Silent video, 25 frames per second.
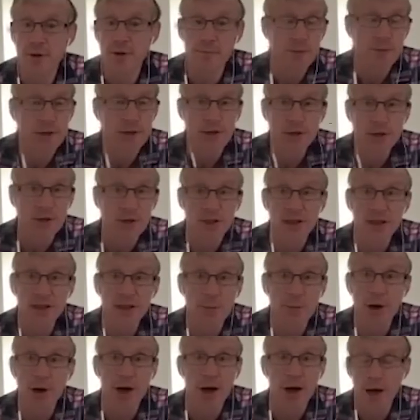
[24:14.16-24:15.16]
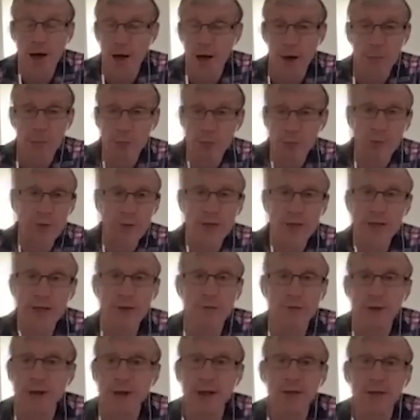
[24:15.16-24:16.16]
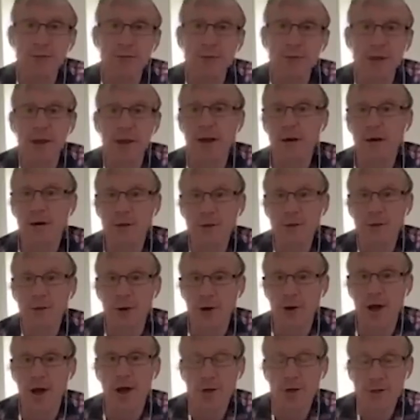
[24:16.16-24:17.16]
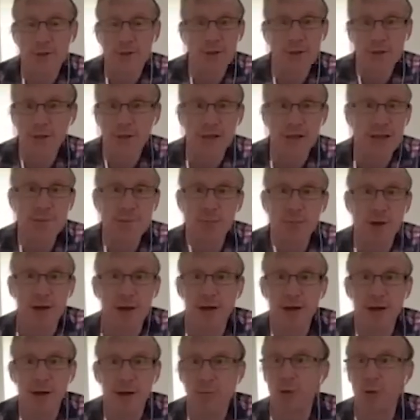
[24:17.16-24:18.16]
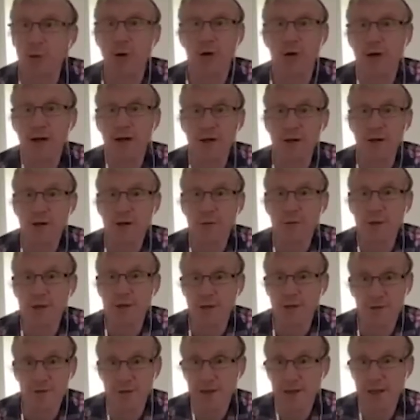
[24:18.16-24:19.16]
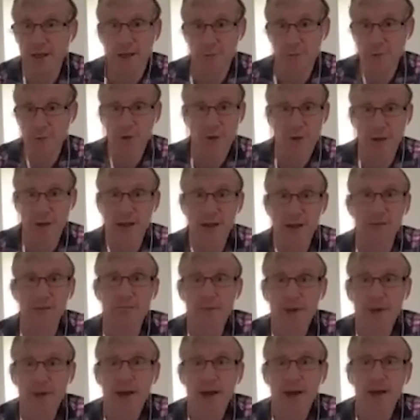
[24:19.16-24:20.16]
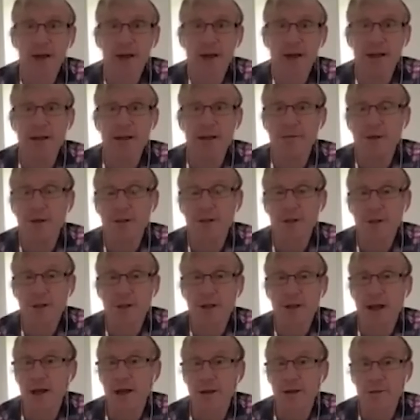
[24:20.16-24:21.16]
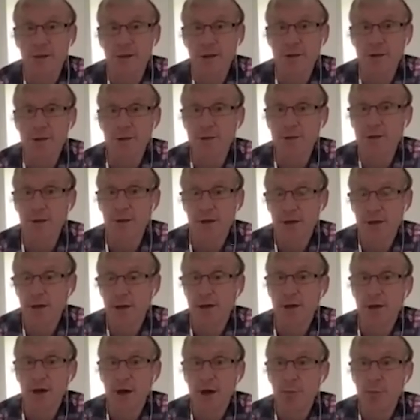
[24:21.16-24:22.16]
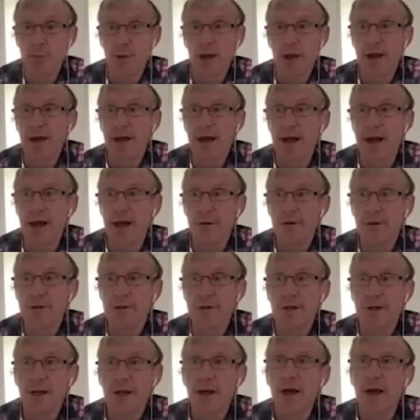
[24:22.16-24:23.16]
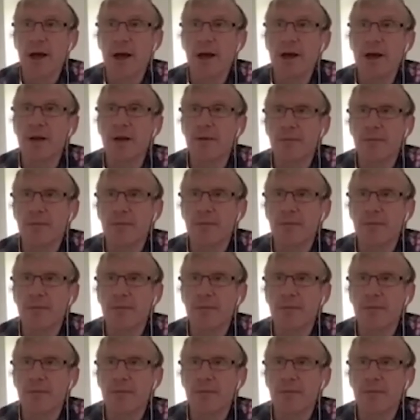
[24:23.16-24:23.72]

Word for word: Personally, my line would be, well, it's not nice to see, but I'm not going to intervene. I'm just going to leave it to see how things play out. And